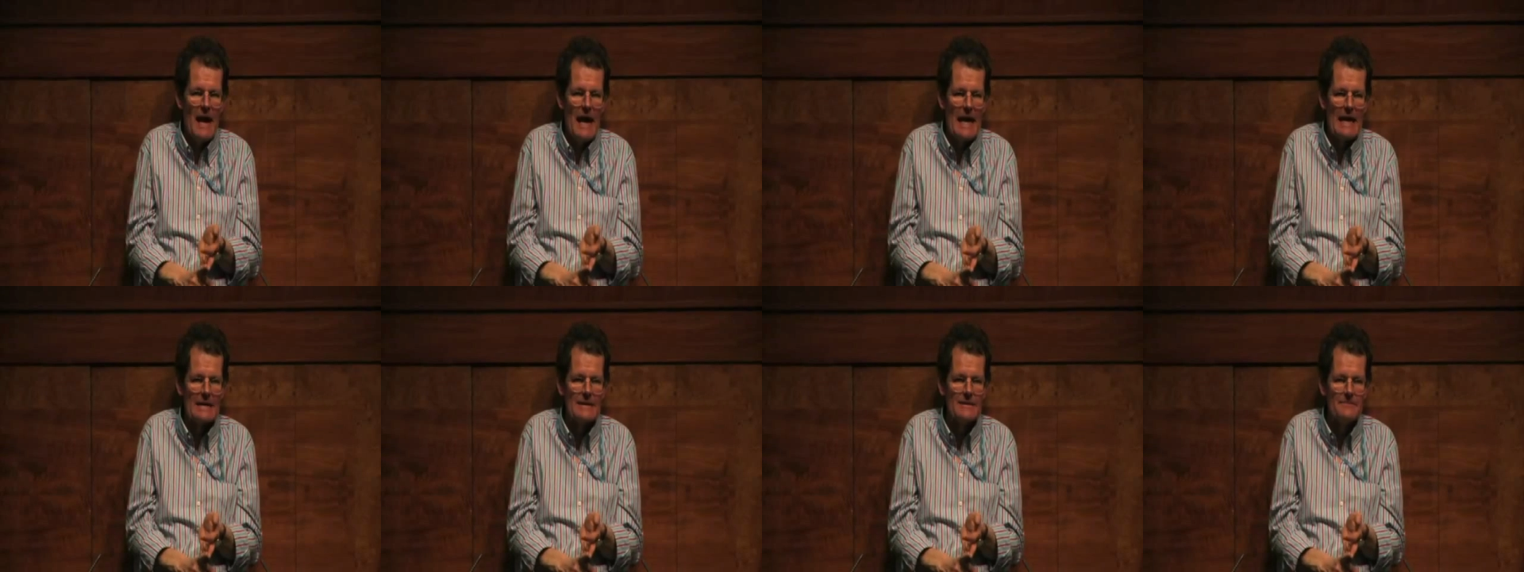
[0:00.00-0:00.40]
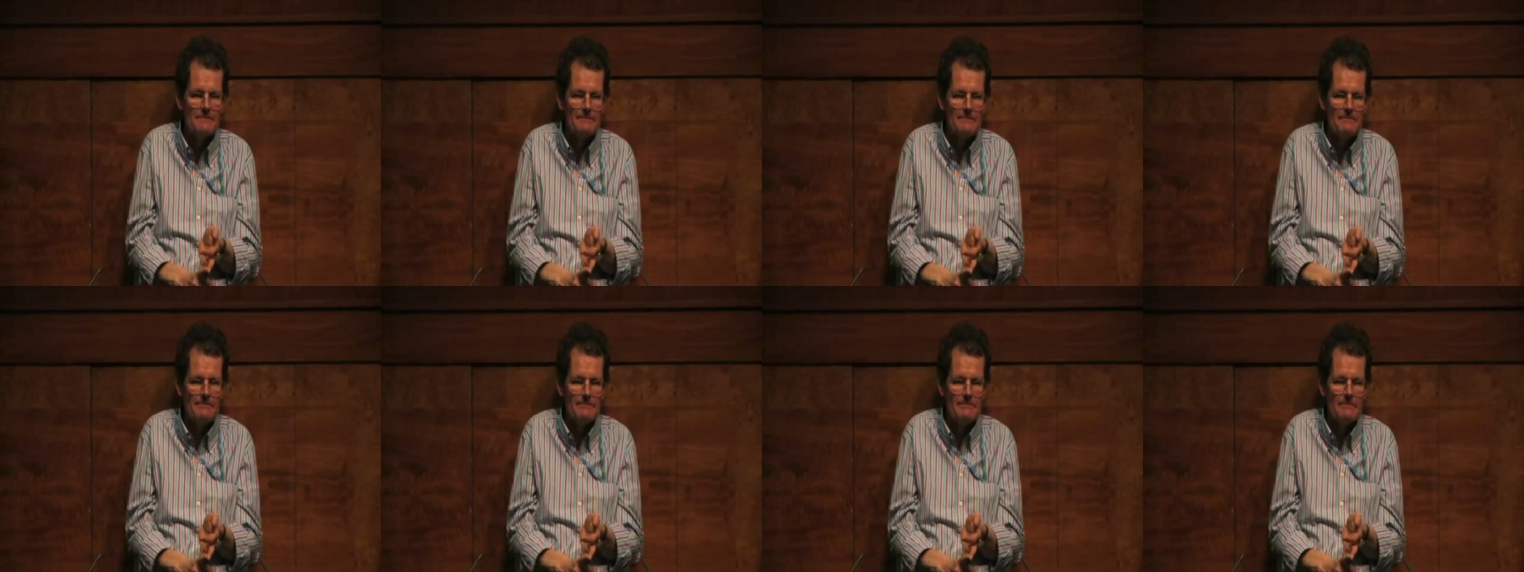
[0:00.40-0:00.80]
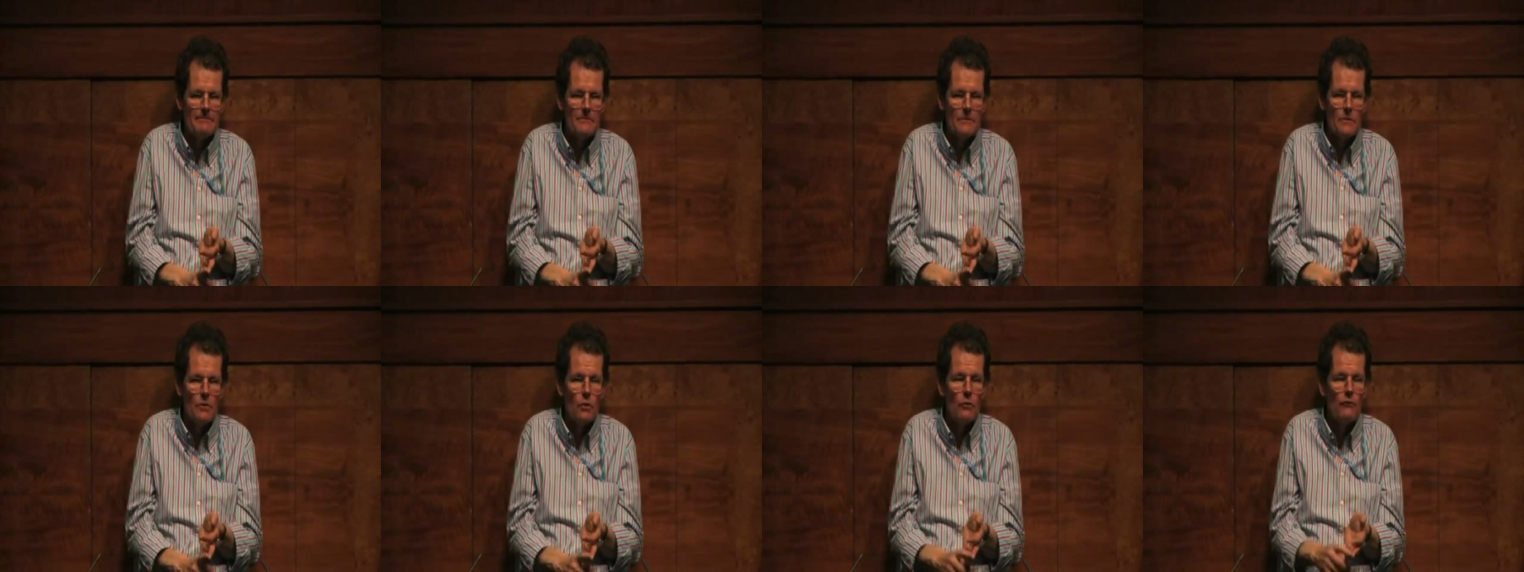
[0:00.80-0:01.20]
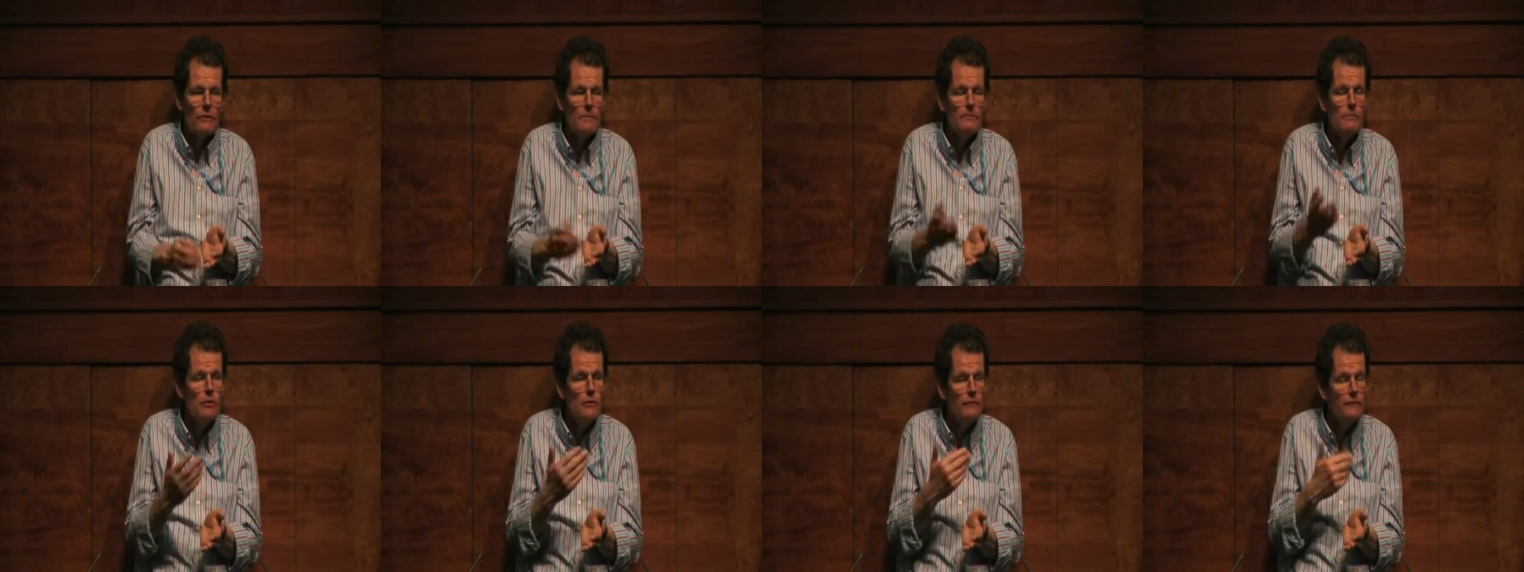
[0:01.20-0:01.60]
act, or
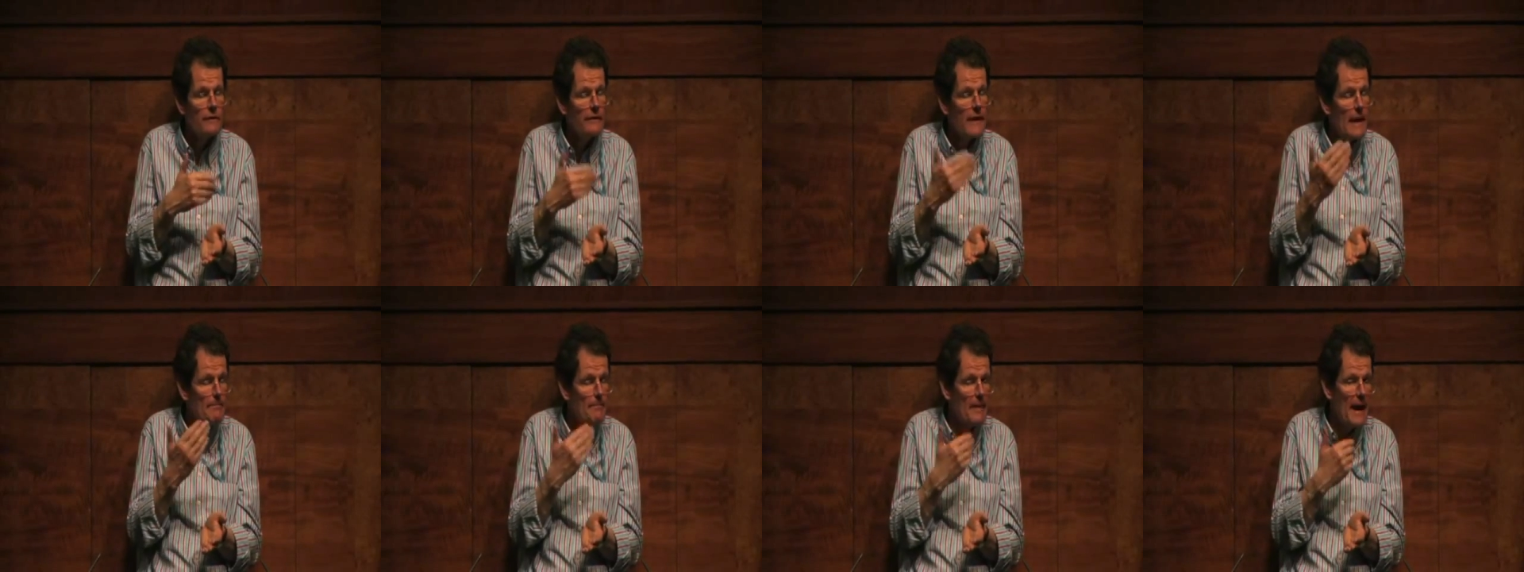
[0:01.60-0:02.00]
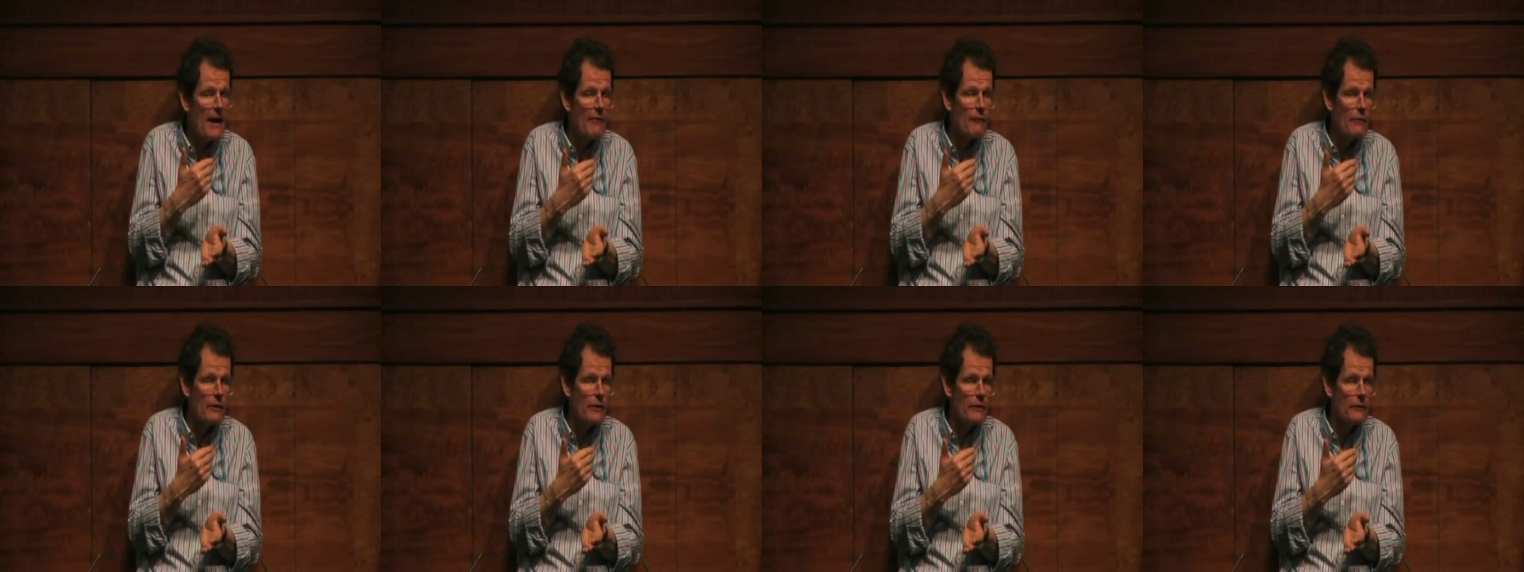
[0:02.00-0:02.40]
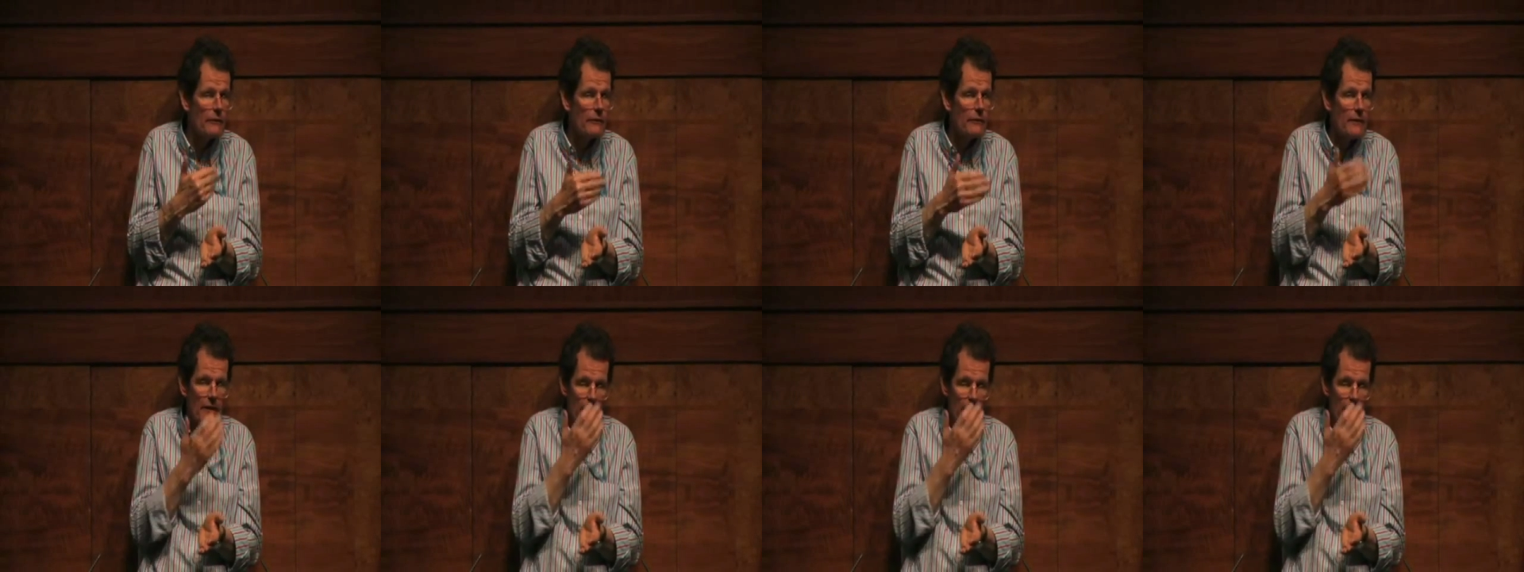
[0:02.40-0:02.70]
removing their barriers.